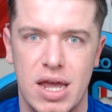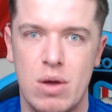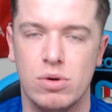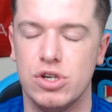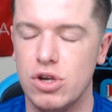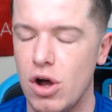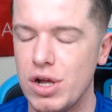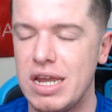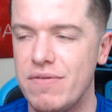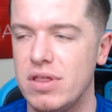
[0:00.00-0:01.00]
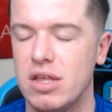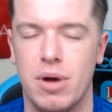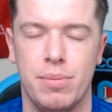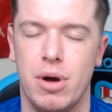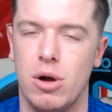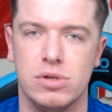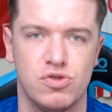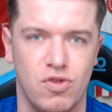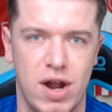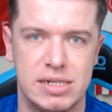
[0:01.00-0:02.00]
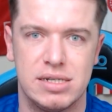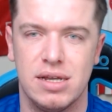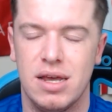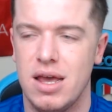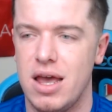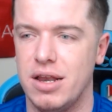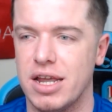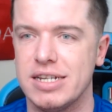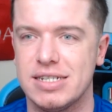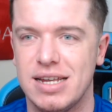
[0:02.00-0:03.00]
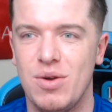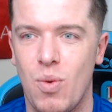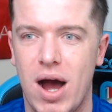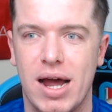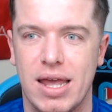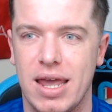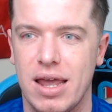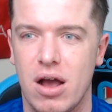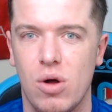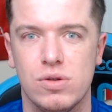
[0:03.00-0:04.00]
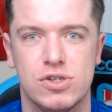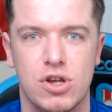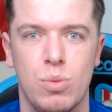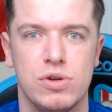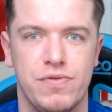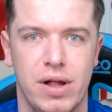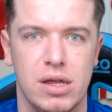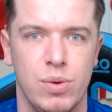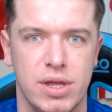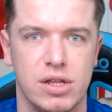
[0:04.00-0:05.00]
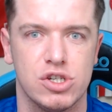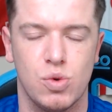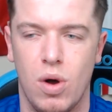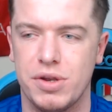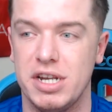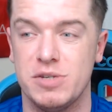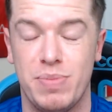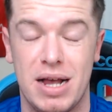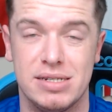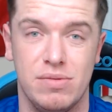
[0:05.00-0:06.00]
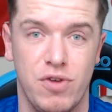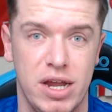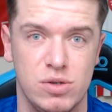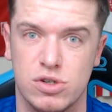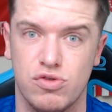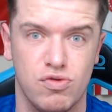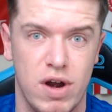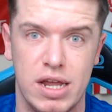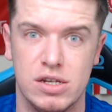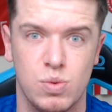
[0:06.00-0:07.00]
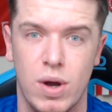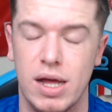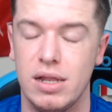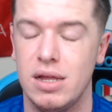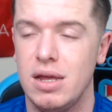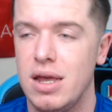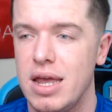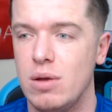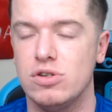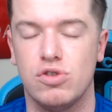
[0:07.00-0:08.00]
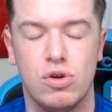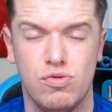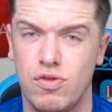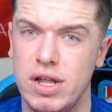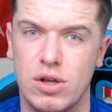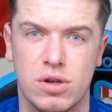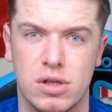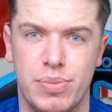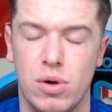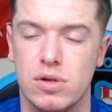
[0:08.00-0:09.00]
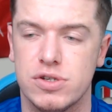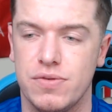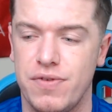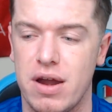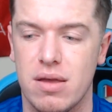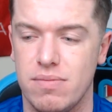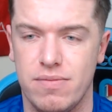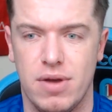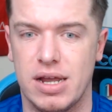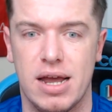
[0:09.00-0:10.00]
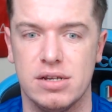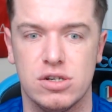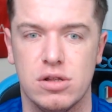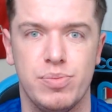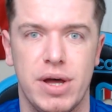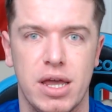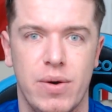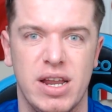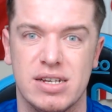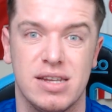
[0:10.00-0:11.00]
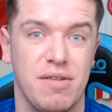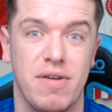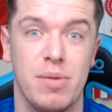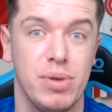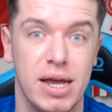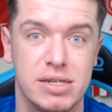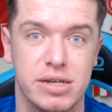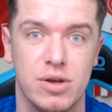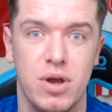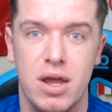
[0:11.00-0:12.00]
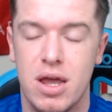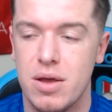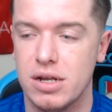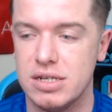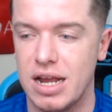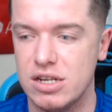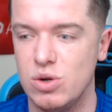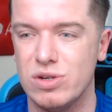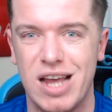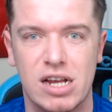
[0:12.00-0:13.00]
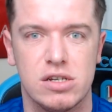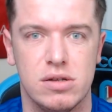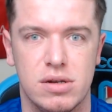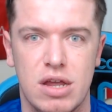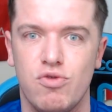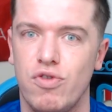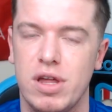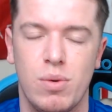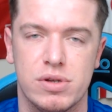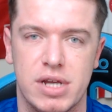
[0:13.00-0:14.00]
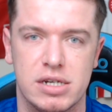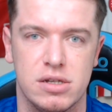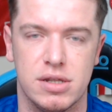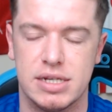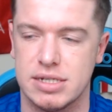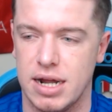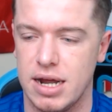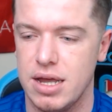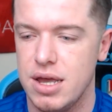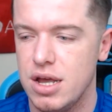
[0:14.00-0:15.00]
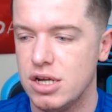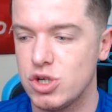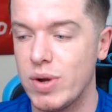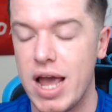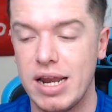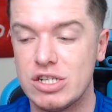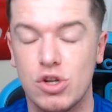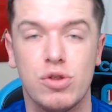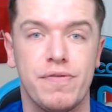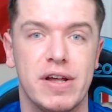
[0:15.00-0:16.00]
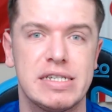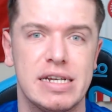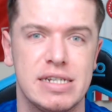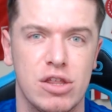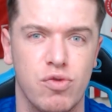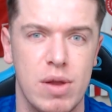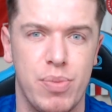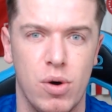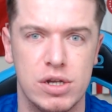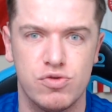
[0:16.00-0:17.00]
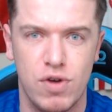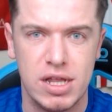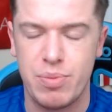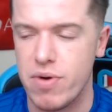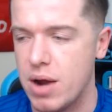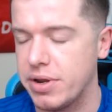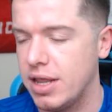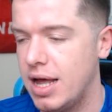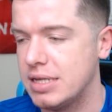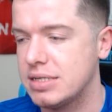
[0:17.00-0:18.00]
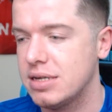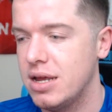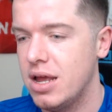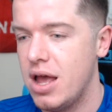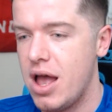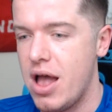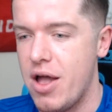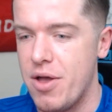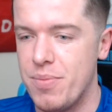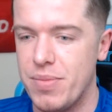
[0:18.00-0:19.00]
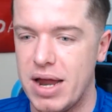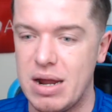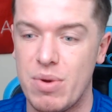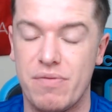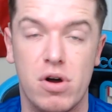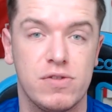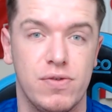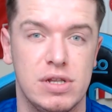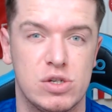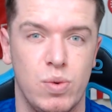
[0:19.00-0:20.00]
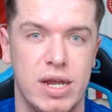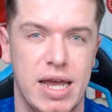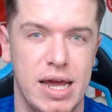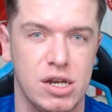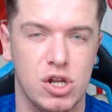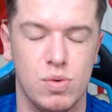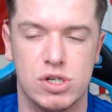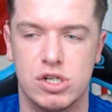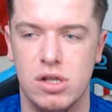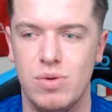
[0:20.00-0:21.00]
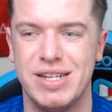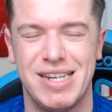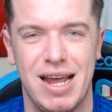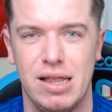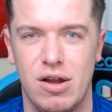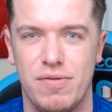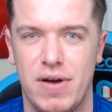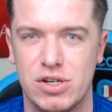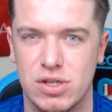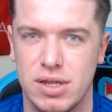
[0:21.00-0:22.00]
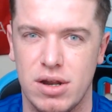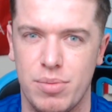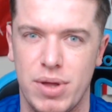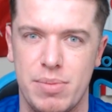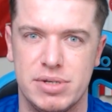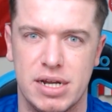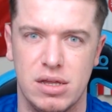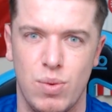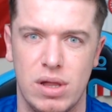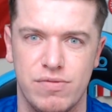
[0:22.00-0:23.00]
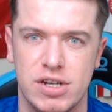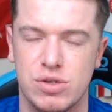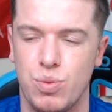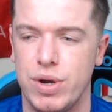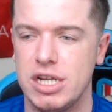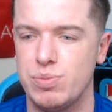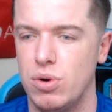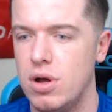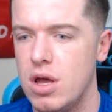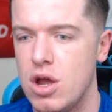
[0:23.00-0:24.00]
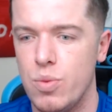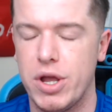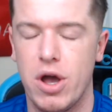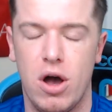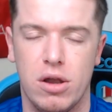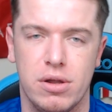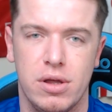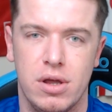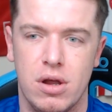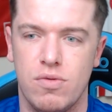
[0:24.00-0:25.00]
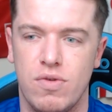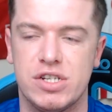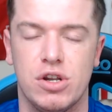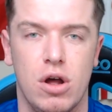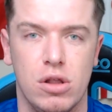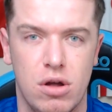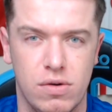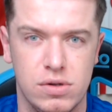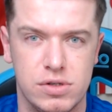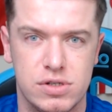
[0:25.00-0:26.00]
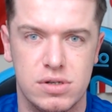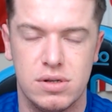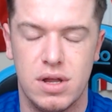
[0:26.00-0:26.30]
He was not giving them a moment's rest, and you could see why he holds so much value within the squad, and his passing range was great as well. He was really good on the ball, so very, again, it's another player who I need to say fair play to, because he was excellent. He really was excellent last night. So again, it's another fantastic 3 points. Really proud of the lads. And now we have Oxford this weekend, who are slowly tailing off, actually. They're not playing particularly well in recent weeks, but we can't rest on our laurels.